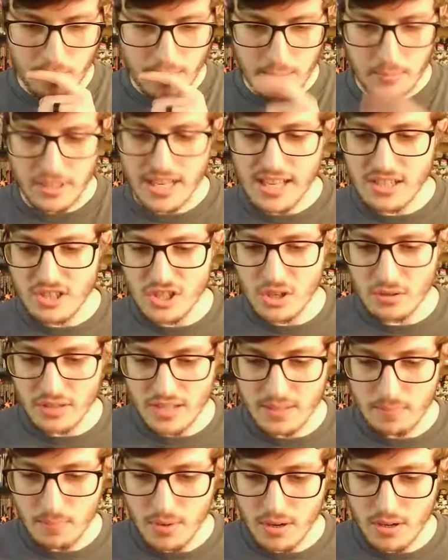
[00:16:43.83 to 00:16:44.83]
But he showed
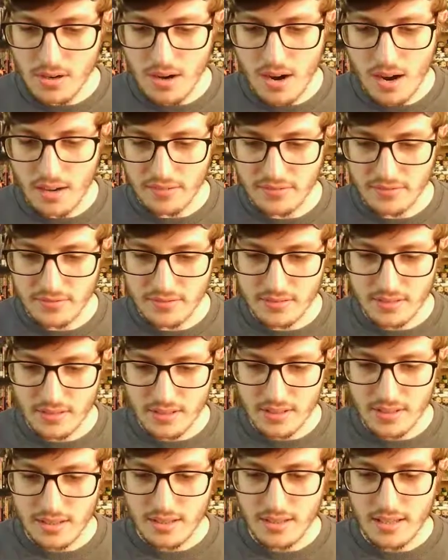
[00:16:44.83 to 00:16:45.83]
this book off
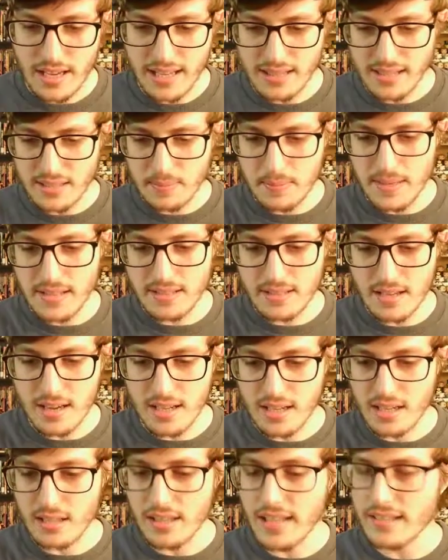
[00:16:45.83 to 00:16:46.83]
in this Pizza
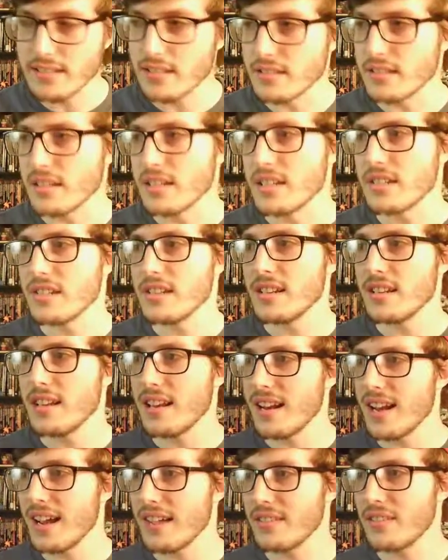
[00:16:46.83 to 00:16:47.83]
Hut Collector's Edition,
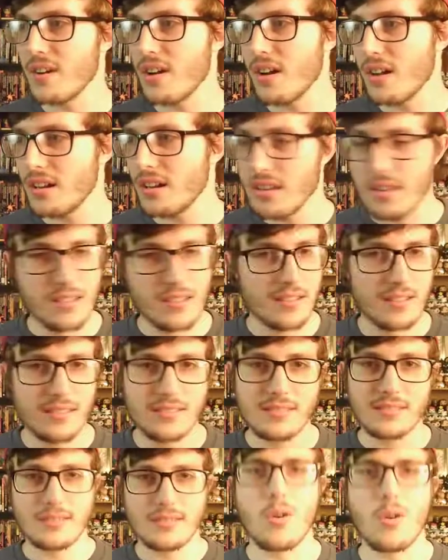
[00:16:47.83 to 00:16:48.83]
and I thought,
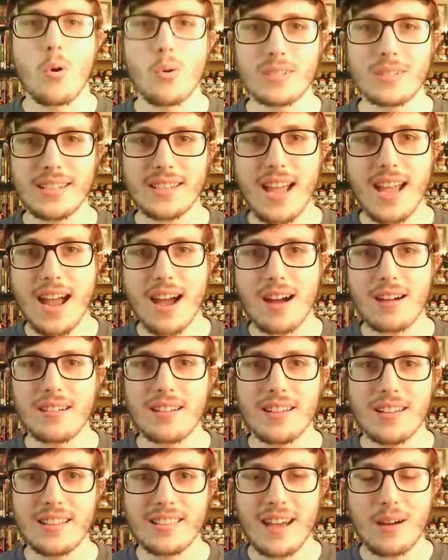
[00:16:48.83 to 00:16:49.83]
holy cow,
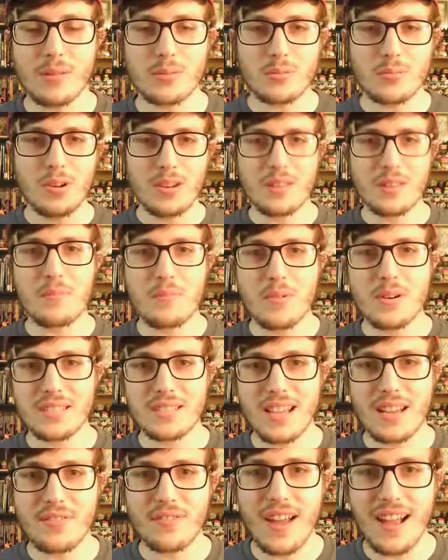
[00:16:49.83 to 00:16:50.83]
that was one of the books
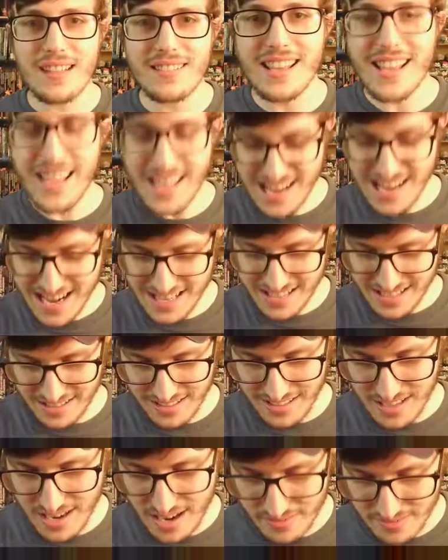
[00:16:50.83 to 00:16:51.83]
I found that had Ace on
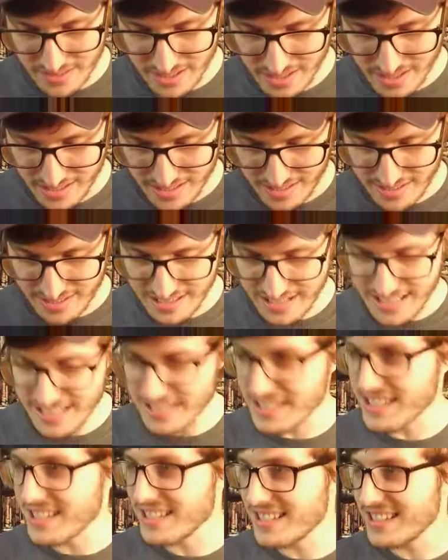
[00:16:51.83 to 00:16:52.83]
the cover. And
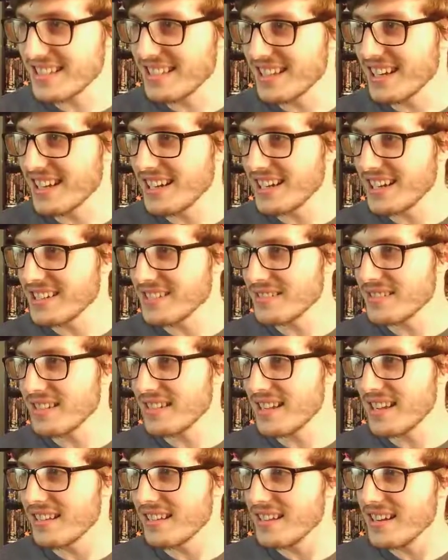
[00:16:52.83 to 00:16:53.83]
as you can see, there he is right
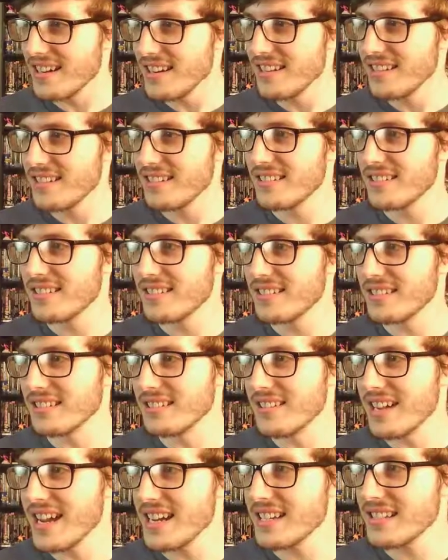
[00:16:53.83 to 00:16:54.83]
down there.
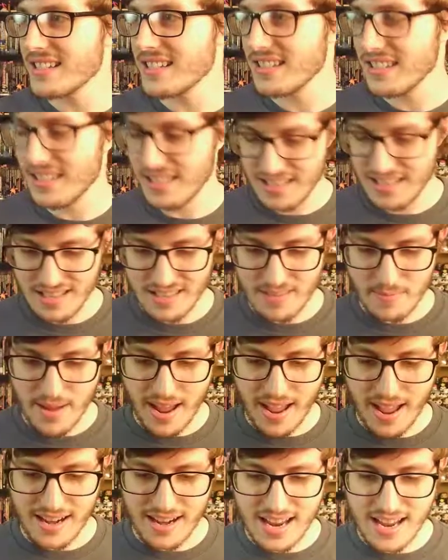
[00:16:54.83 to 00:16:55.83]
Little Ace, the
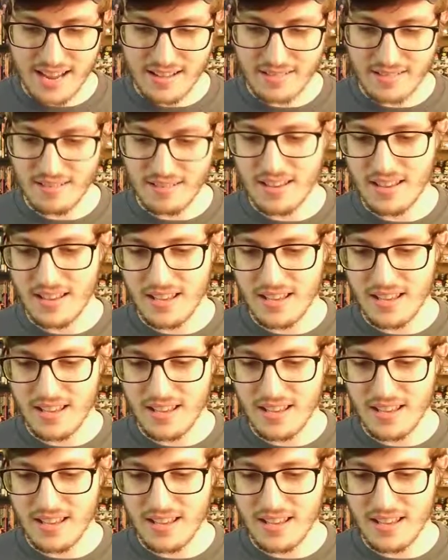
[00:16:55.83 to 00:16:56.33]
Bat Hound.